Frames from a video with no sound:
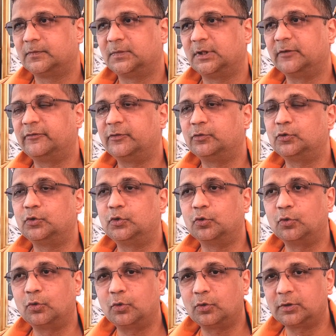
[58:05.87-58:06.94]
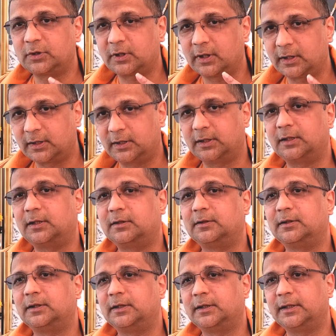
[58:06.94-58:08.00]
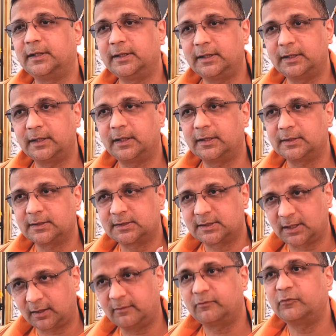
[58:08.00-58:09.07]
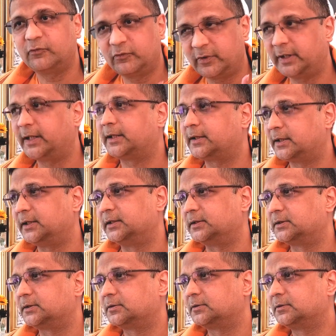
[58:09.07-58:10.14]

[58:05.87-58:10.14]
if you don't return in some way at least,